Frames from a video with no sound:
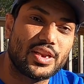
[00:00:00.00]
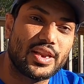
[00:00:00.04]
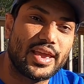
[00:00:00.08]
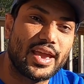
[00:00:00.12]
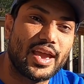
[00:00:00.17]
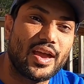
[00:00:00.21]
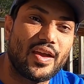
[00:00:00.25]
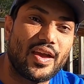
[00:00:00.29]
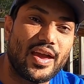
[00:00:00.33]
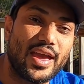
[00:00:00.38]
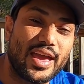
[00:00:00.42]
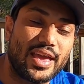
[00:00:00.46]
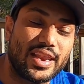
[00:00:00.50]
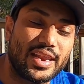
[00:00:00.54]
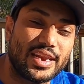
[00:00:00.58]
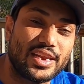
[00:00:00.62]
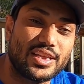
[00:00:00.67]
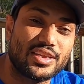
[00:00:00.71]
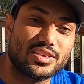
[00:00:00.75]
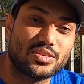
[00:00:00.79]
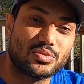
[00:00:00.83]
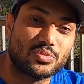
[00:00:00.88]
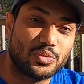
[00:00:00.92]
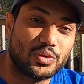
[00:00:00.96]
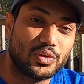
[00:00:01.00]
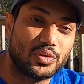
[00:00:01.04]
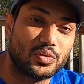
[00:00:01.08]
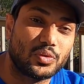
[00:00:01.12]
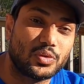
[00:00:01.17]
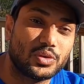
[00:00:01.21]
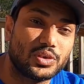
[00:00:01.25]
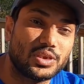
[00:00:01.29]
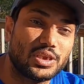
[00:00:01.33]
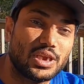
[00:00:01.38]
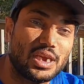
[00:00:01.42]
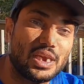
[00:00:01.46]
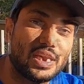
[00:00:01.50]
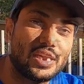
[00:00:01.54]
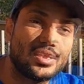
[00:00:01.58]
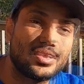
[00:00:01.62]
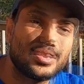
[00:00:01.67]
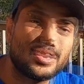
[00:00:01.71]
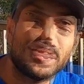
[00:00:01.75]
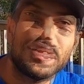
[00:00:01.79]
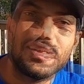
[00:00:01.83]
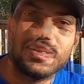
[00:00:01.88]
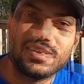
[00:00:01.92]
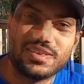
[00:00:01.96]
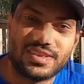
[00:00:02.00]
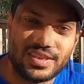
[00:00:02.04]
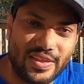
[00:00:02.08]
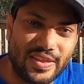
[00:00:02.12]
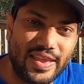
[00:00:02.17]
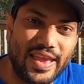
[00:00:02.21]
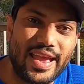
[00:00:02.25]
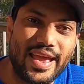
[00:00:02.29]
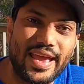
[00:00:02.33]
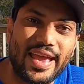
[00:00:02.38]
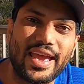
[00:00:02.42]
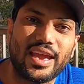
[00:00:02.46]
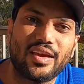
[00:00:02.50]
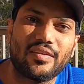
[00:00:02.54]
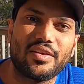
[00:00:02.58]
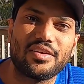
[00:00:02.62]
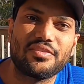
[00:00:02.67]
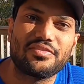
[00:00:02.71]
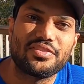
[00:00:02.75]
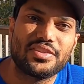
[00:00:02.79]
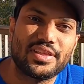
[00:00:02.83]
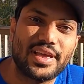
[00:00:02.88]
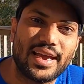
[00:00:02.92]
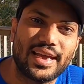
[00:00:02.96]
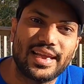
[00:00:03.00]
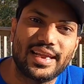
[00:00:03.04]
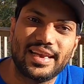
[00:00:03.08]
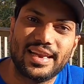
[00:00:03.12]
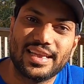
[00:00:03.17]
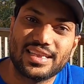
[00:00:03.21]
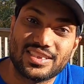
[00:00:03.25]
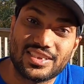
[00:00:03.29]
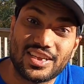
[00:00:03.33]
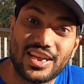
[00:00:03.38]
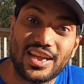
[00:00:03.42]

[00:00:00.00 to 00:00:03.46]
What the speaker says: now, and it is real good gear. So yeah, hang around for that and let's